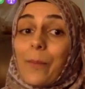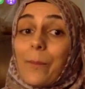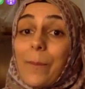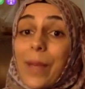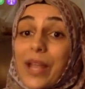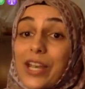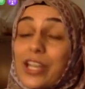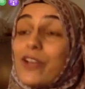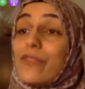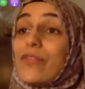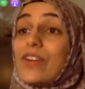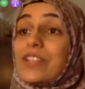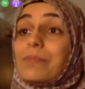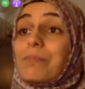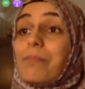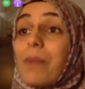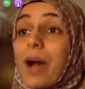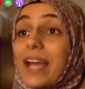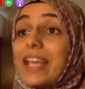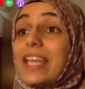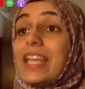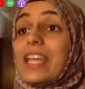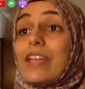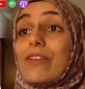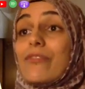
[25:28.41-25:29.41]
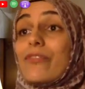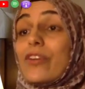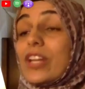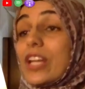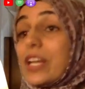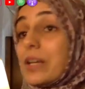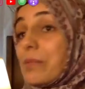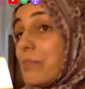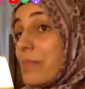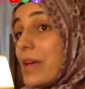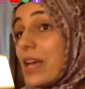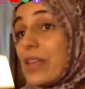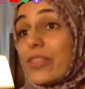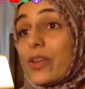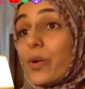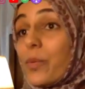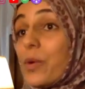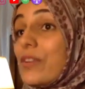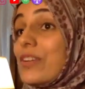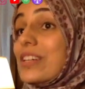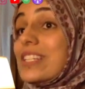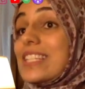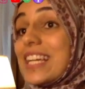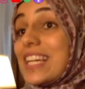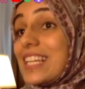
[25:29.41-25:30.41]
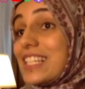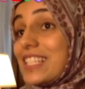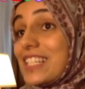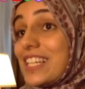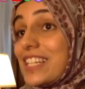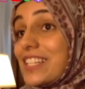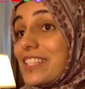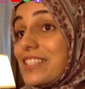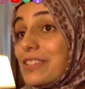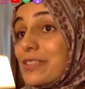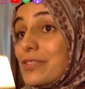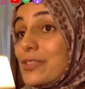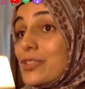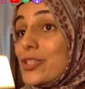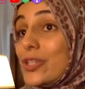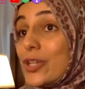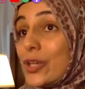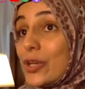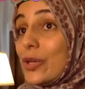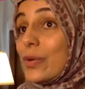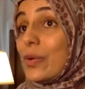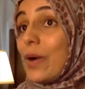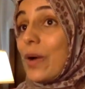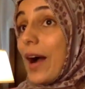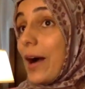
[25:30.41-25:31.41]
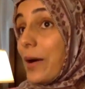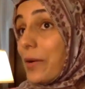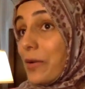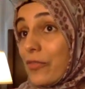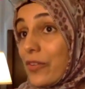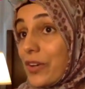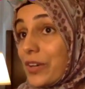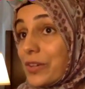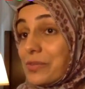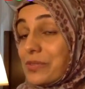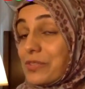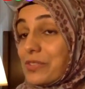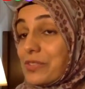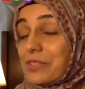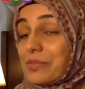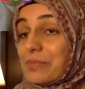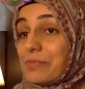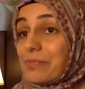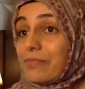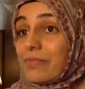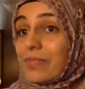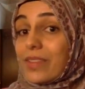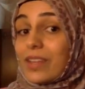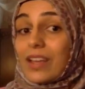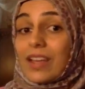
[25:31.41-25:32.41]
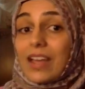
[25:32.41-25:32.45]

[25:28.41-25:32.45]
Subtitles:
Many of us might even admit that we're addicted to our phones.